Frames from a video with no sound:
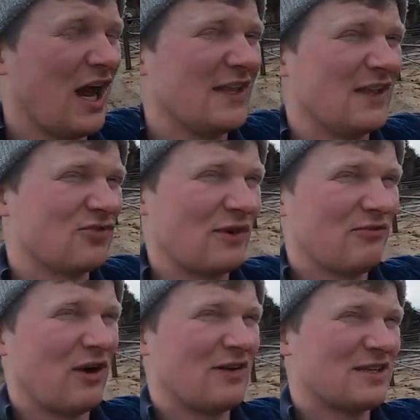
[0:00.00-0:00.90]
And then
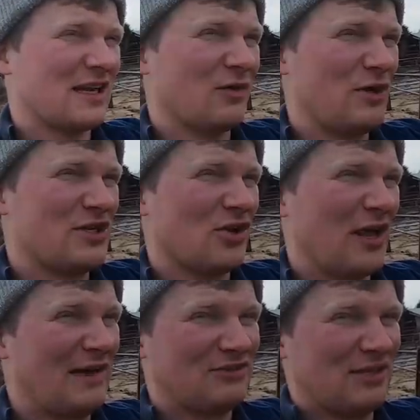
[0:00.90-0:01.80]
24 hours later, we sold
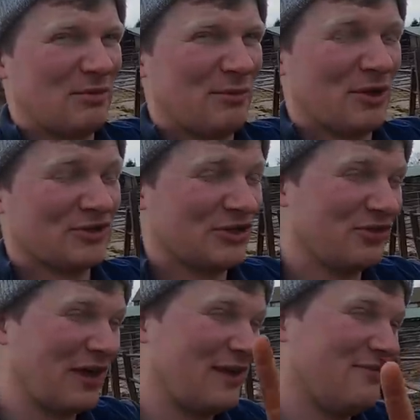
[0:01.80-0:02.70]
out TP merch. So
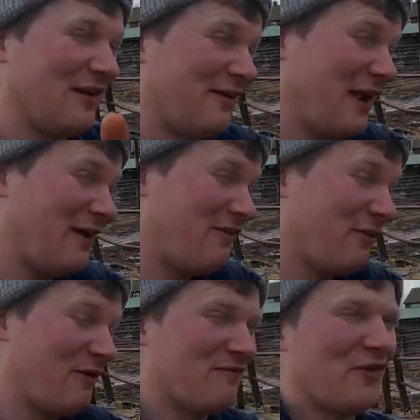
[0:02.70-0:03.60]
thank you very
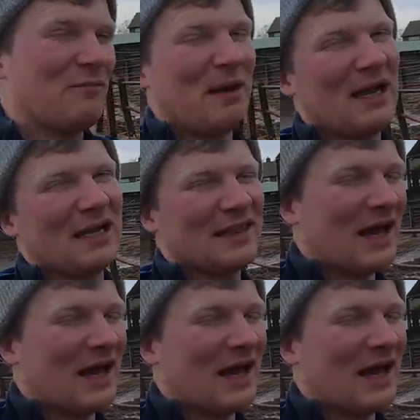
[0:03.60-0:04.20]
everyone for buying